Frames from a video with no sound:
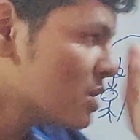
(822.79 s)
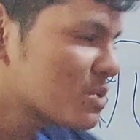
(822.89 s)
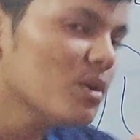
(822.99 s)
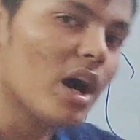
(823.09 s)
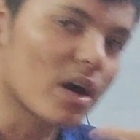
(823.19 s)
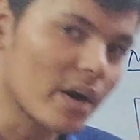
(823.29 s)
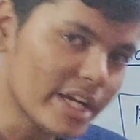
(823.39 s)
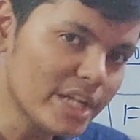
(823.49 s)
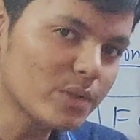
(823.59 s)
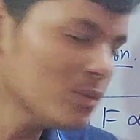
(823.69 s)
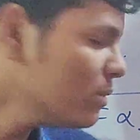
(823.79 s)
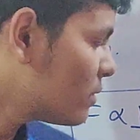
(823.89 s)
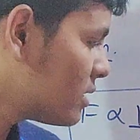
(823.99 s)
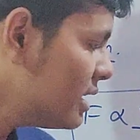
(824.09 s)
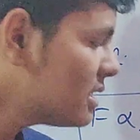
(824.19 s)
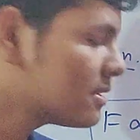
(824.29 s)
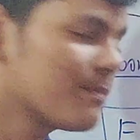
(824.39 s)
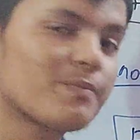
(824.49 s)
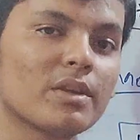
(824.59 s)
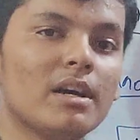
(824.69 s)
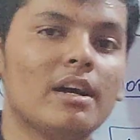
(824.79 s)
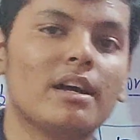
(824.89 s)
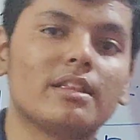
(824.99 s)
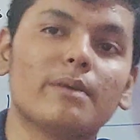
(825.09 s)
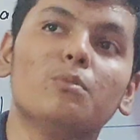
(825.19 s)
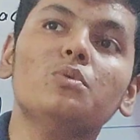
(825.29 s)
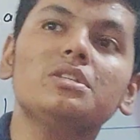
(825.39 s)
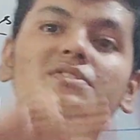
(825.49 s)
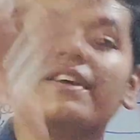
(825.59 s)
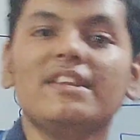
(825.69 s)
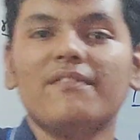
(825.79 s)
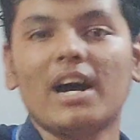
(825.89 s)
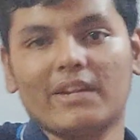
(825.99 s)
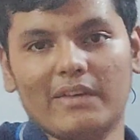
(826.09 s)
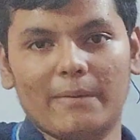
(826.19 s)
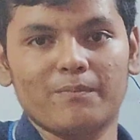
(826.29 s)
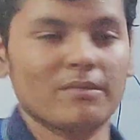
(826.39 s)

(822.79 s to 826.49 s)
So according to this, the moon is very far away.